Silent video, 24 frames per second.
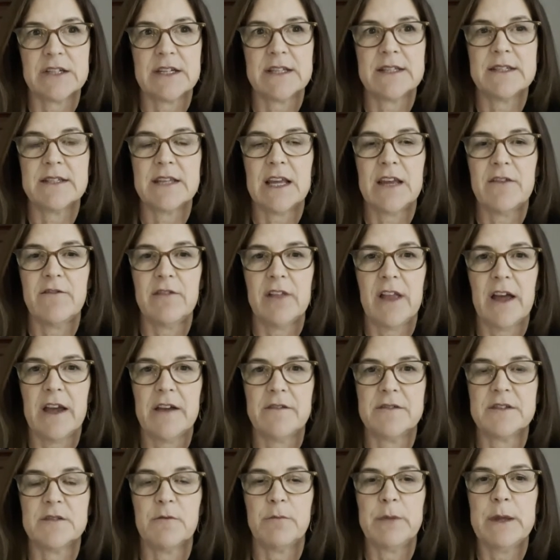and save
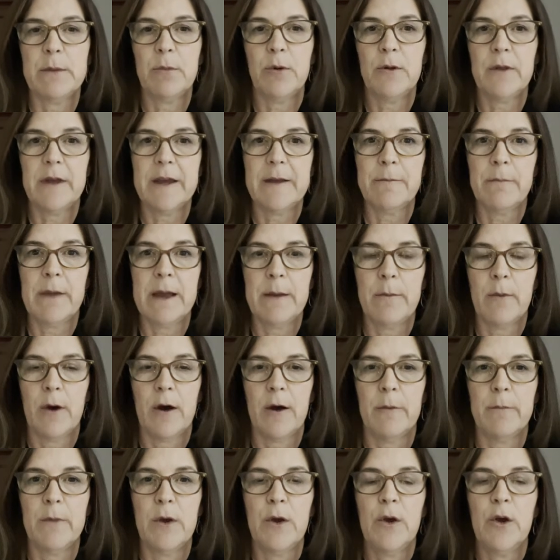lives of people like my
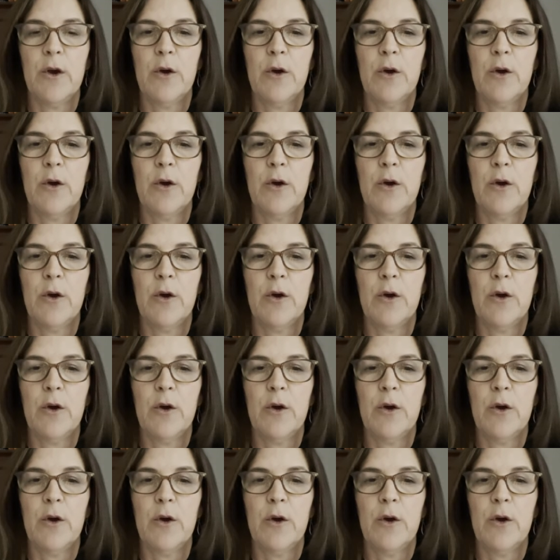mom